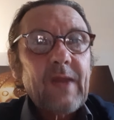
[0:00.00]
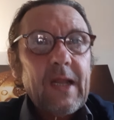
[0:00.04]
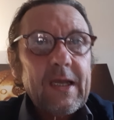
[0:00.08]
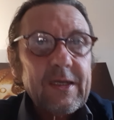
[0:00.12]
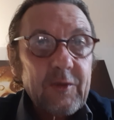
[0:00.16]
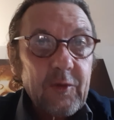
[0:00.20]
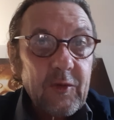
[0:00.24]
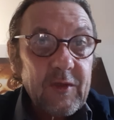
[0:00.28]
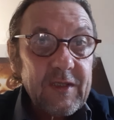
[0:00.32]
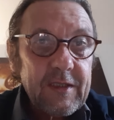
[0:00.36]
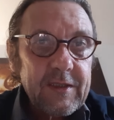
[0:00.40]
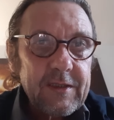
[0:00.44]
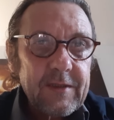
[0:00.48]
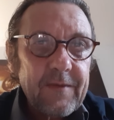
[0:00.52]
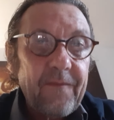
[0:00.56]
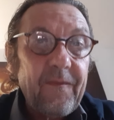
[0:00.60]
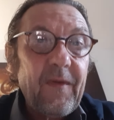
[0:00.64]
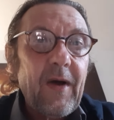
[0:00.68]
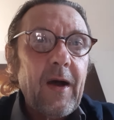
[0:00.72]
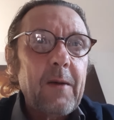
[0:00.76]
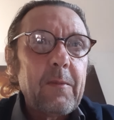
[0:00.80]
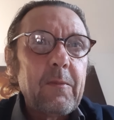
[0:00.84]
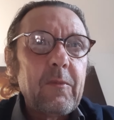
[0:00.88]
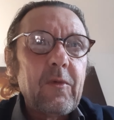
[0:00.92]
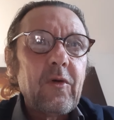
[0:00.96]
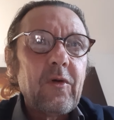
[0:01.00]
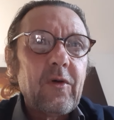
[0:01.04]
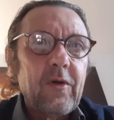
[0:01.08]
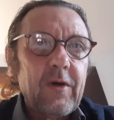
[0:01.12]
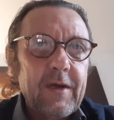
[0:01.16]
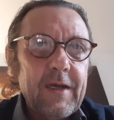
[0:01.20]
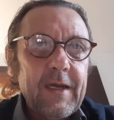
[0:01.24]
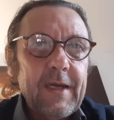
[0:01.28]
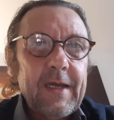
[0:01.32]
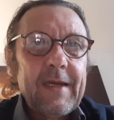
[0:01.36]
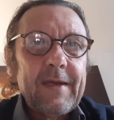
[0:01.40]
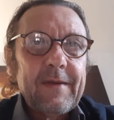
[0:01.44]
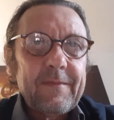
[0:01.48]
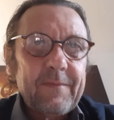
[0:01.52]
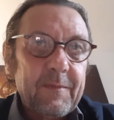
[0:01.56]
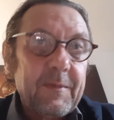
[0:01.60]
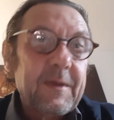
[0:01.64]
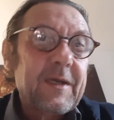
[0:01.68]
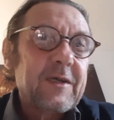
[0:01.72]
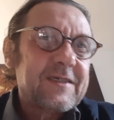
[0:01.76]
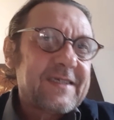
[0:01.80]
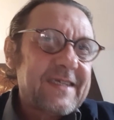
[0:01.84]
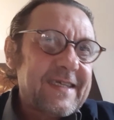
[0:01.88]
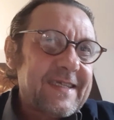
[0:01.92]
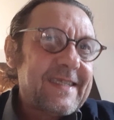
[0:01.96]
So it's far more,
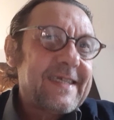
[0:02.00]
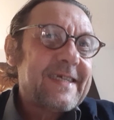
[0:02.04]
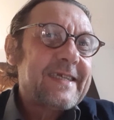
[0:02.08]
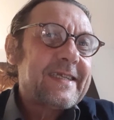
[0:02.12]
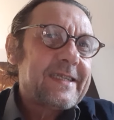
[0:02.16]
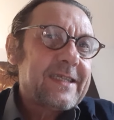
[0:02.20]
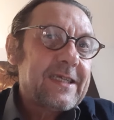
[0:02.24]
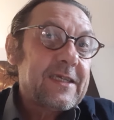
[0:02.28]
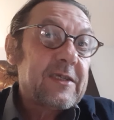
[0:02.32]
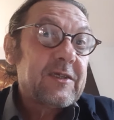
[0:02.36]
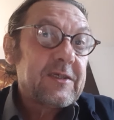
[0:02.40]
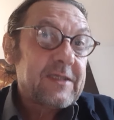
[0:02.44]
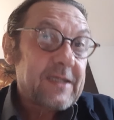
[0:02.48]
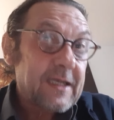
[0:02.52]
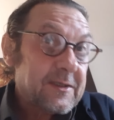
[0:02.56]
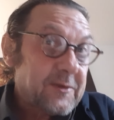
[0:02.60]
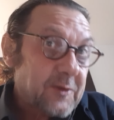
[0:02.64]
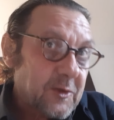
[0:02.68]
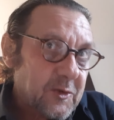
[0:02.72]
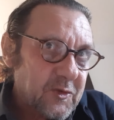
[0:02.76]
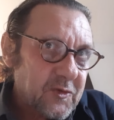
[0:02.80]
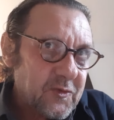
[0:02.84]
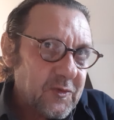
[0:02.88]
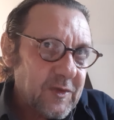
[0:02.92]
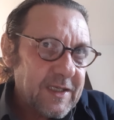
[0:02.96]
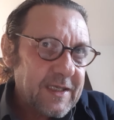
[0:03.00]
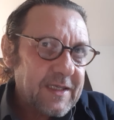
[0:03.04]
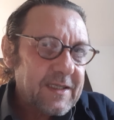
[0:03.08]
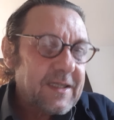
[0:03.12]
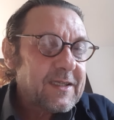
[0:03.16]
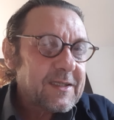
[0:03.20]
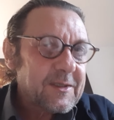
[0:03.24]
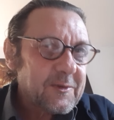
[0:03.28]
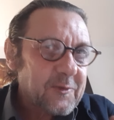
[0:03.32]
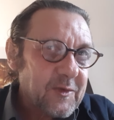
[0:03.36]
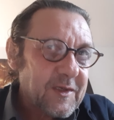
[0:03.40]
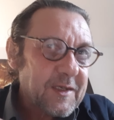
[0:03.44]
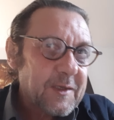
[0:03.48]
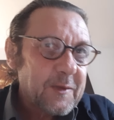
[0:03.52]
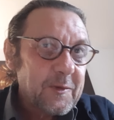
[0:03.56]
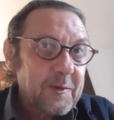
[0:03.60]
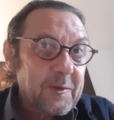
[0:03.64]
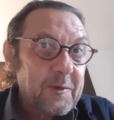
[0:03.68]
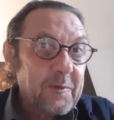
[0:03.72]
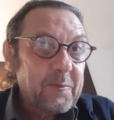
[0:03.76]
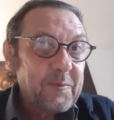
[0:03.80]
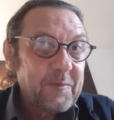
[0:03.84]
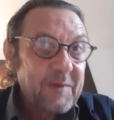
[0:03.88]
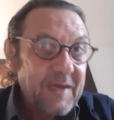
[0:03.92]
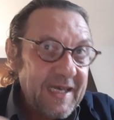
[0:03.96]
because that's a trick. They trick you
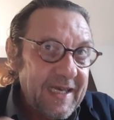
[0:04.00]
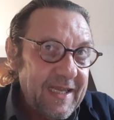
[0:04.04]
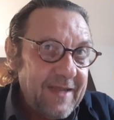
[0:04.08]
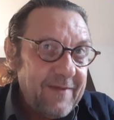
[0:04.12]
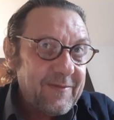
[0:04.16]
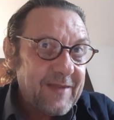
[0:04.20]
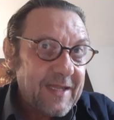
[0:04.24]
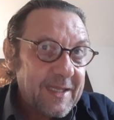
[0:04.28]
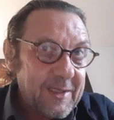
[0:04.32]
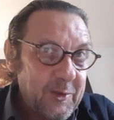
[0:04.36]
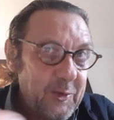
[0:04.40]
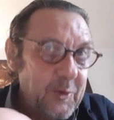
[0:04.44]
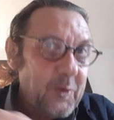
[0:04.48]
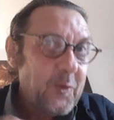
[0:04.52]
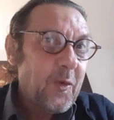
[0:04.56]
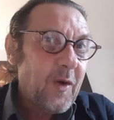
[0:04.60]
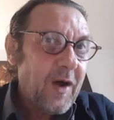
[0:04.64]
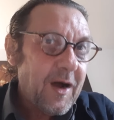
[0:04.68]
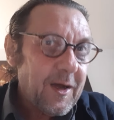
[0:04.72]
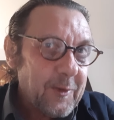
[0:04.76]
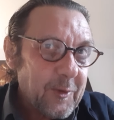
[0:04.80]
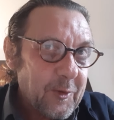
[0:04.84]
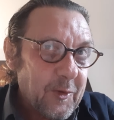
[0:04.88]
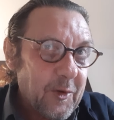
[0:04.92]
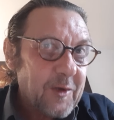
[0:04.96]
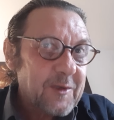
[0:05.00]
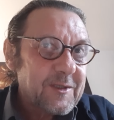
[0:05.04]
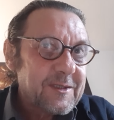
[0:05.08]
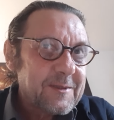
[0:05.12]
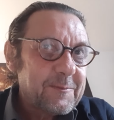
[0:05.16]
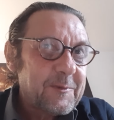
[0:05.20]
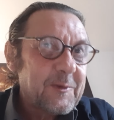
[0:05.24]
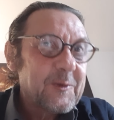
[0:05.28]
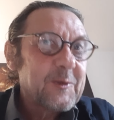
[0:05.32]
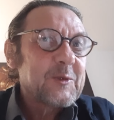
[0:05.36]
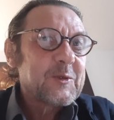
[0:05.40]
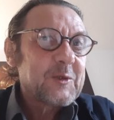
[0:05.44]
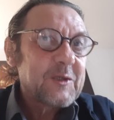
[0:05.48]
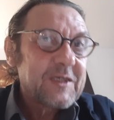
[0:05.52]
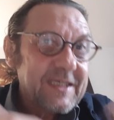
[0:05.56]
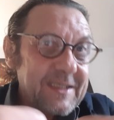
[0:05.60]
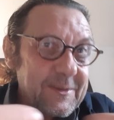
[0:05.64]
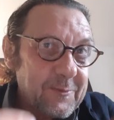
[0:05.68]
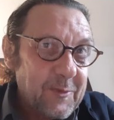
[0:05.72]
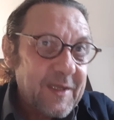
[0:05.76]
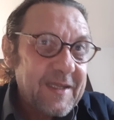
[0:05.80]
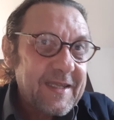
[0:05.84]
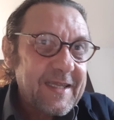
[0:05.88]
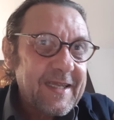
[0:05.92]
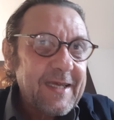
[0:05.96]
to believe that you are the conspirationist
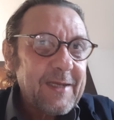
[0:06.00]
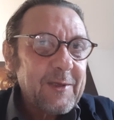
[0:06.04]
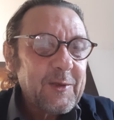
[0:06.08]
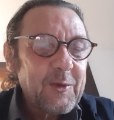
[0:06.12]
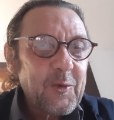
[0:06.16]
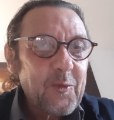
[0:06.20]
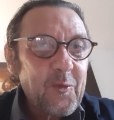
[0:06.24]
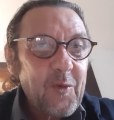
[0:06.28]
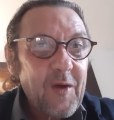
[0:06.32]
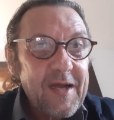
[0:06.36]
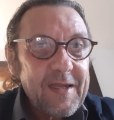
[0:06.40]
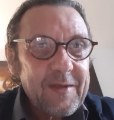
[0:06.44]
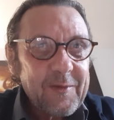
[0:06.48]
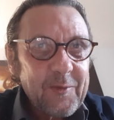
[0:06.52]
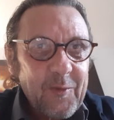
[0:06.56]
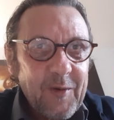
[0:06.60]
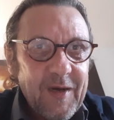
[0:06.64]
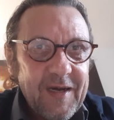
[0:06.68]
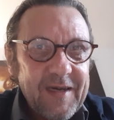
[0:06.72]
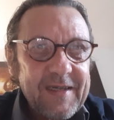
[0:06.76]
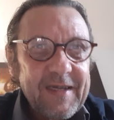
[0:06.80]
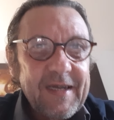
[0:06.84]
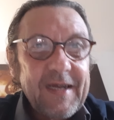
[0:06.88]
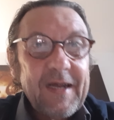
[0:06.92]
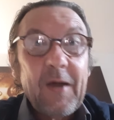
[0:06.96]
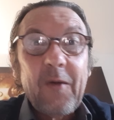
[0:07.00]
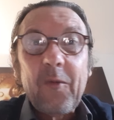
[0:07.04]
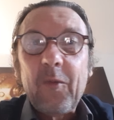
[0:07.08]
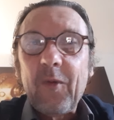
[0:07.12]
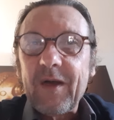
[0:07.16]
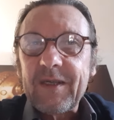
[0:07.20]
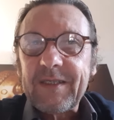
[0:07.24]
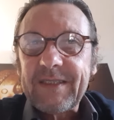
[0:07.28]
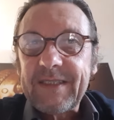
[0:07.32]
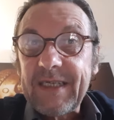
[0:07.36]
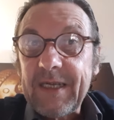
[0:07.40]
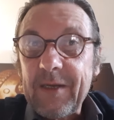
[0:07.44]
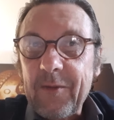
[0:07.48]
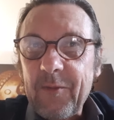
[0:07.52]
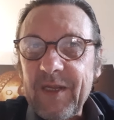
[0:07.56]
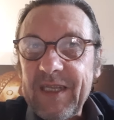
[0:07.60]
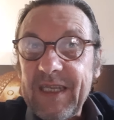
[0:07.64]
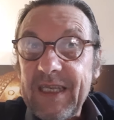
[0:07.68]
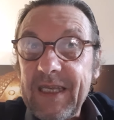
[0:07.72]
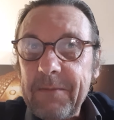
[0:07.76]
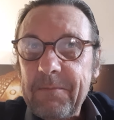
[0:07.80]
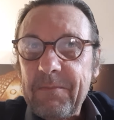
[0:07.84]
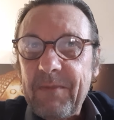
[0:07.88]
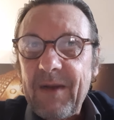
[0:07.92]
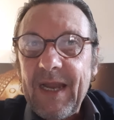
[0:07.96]
when they're the one who are
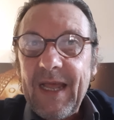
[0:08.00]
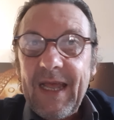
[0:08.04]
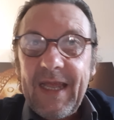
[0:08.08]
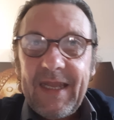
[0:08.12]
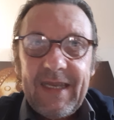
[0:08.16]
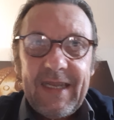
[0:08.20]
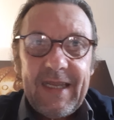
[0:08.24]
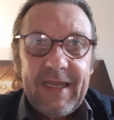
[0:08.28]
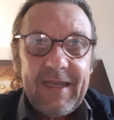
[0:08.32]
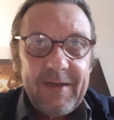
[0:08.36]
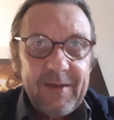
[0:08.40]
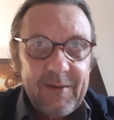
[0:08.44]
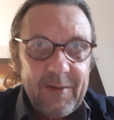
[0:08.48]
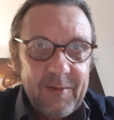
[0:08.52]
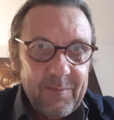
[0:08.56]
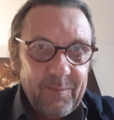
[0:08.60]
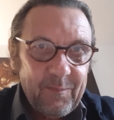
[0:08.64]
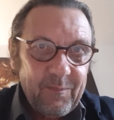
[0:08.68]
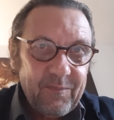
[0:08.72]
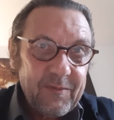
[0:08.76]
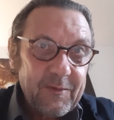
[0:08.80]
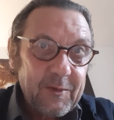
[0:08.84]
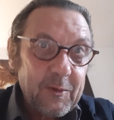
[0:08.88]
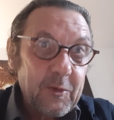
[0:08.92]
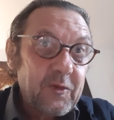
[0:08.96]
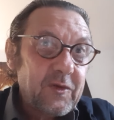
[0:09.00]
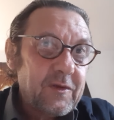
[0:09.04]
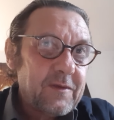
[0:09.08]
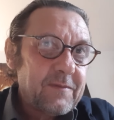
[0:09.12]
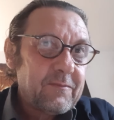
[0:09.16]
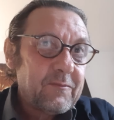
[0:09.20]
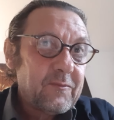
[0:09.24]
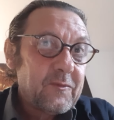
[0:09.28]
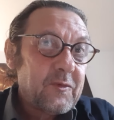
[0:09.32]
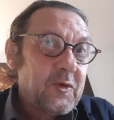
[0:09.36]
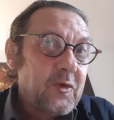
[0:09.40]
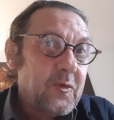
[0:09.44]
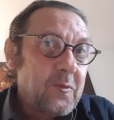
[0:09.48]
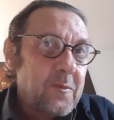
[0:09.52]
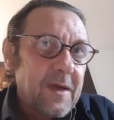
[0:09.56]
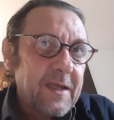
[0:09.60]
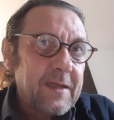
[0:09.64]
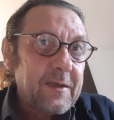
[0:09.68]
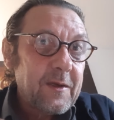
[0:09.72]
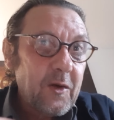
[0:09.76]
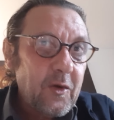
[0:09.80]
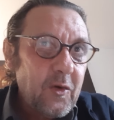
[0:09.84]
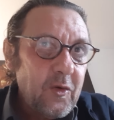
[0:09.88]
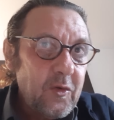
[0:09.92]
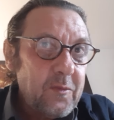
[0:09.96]
secretly planning the doom
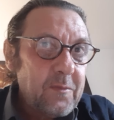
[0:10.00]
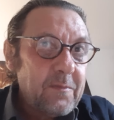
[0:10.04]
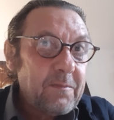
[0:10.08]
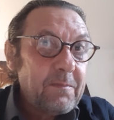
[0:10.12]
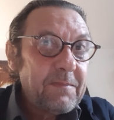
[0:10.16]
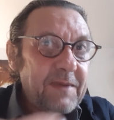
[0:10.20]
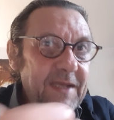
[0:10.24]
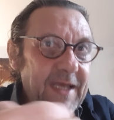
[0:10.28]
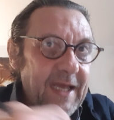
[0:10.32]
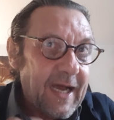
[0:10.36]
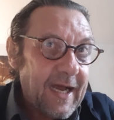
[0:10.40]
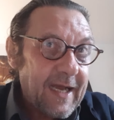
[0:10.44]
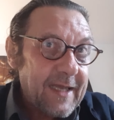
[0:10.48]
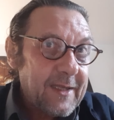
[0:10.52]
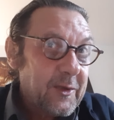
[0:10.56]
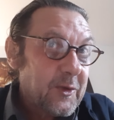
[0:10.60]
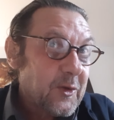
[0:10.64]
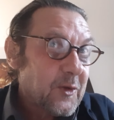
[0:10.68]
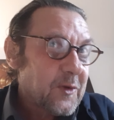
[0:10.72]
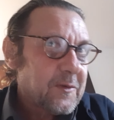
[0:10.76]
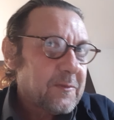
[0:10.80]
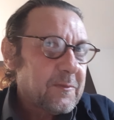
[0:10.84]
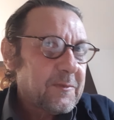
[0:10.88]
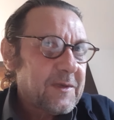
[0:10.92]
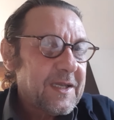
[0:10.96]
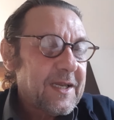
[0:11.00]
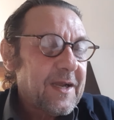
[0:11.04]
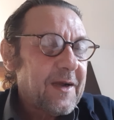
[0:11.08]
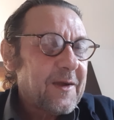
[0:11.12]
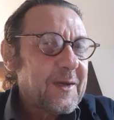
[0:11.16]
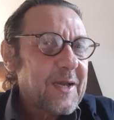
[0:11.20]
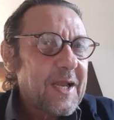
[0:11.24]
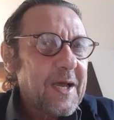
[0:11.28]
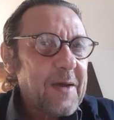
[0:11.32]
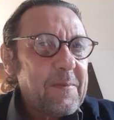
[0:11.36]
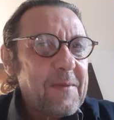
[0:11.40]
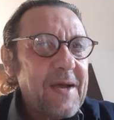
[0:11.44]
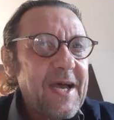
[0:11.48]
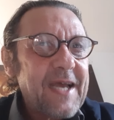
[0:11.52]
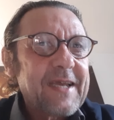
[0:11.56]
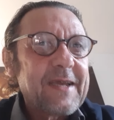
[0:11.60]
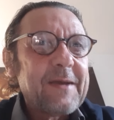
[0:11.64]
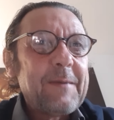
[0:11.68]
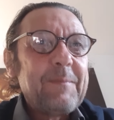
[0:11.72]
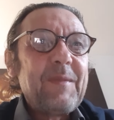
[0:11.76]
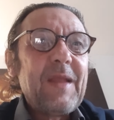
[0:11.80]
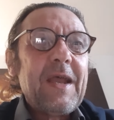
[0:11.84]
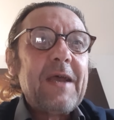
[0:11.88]
and gloom behind their back.